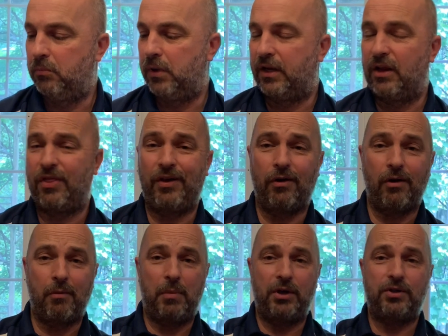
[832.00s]
But there are
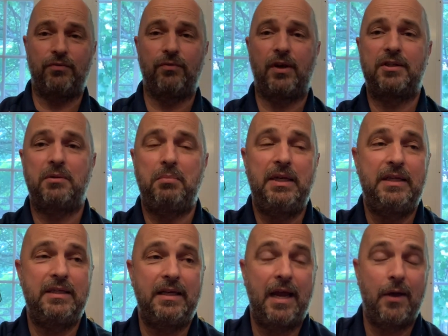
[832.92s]
a bunch of
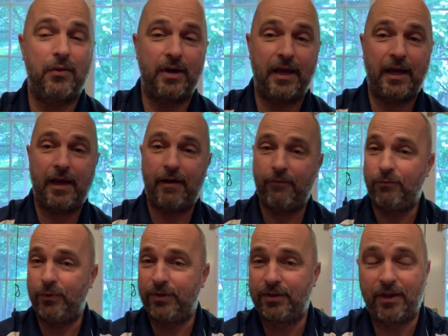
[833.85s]
recipes now that I have
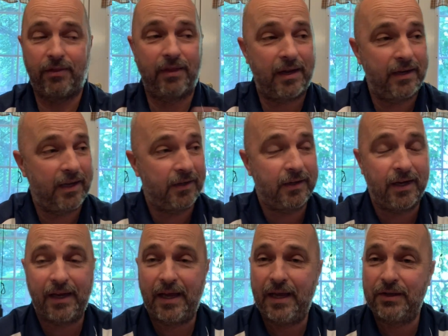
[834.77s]
with uh, That Dad
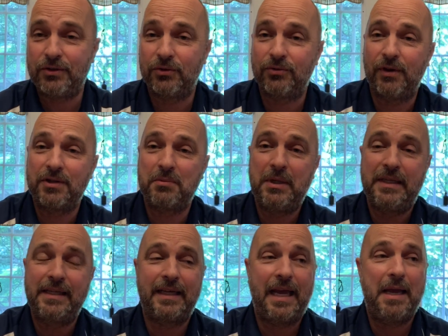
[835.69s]
Guy Answers
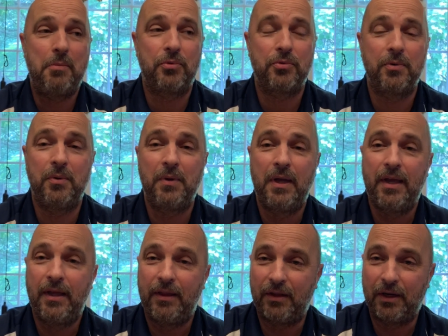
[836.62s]
recipes that came through
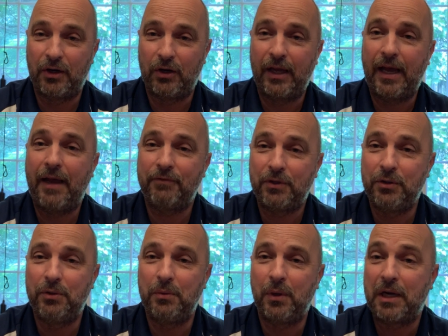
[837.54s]
that I'm going to have to
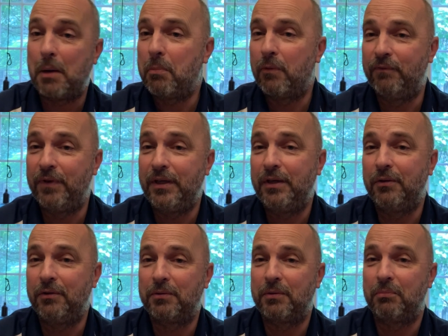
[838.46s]
do a couple
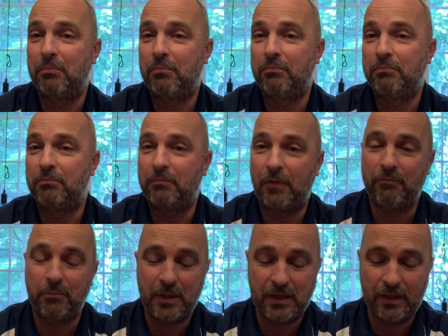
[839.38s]
videos of
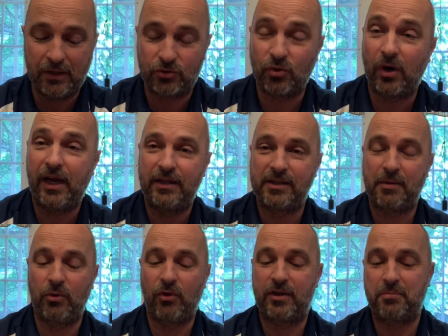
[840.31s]
me trying some of
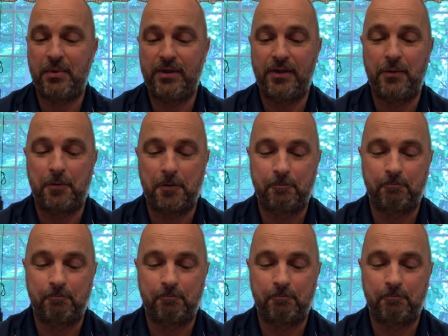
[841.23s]
the recipes out.